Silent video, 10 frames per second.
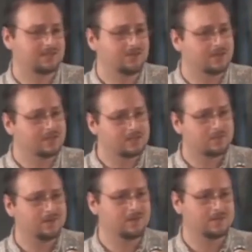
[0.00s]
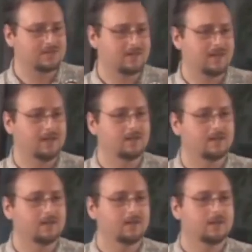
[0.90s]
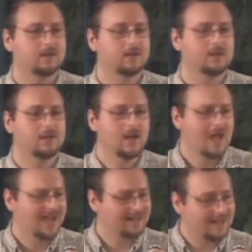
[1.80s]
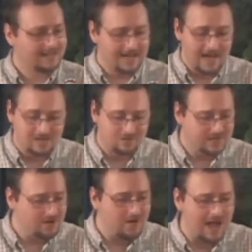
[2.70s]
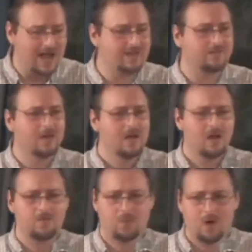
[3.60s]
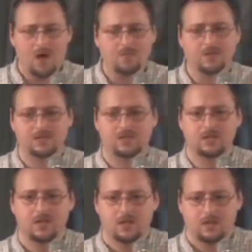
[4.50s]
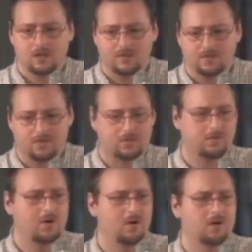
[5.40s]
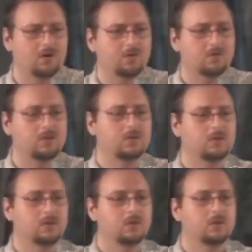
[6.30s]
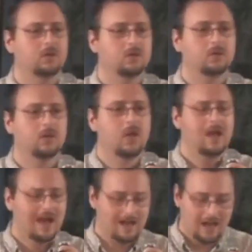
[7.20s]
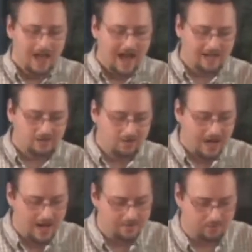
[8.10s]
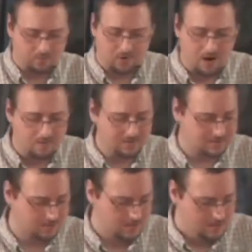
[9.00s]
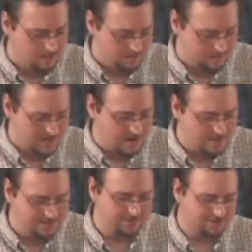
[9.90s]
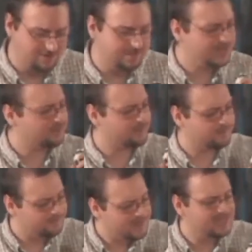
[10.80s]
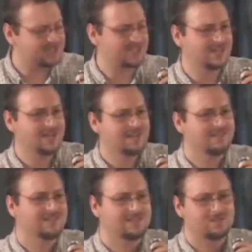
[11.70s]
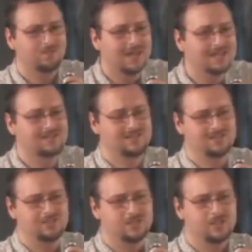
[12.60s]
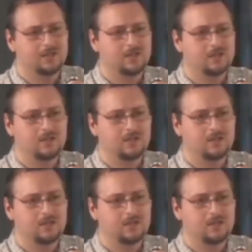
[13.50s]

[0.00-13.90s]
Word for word: that's going to experience that. And, and guys, we don't have a promise for tomorrow. I, I don't have a promise that I'm even going to be able to finish this message.